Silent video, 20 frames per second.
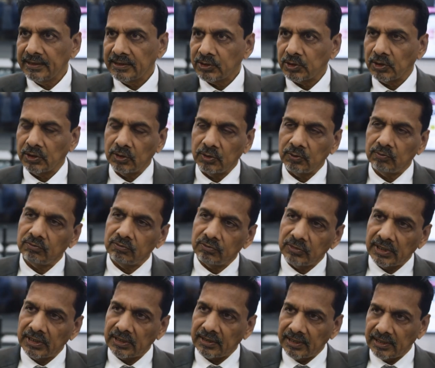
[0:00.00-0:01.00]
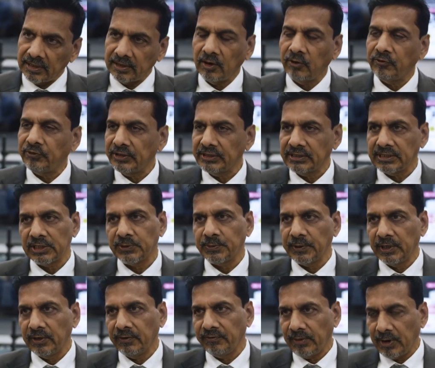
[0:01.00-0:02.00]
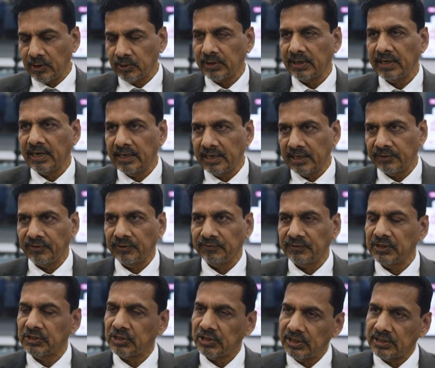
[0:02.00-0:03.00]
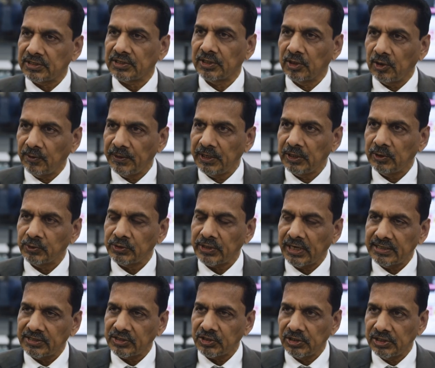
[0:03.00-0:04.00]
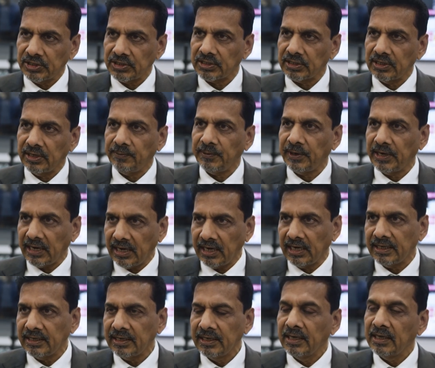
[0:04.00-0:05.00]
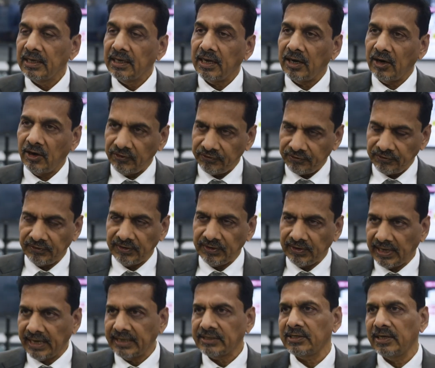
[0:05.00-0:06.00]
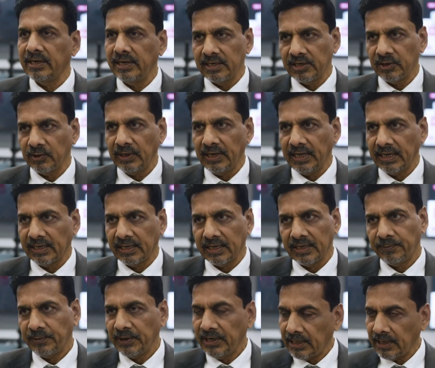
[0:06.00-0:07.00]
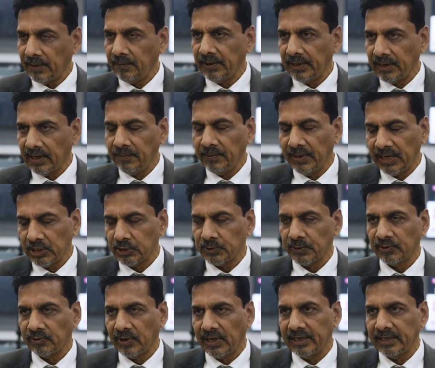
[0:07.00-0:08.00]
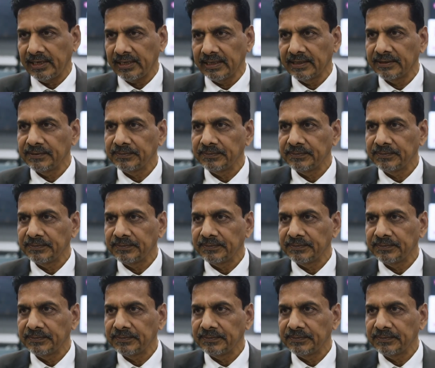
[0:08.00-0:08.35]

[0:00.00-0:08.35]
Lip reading: So it offers a speed of about 150 sheets, B2 size sheets per hour of excellent print embellishment quality.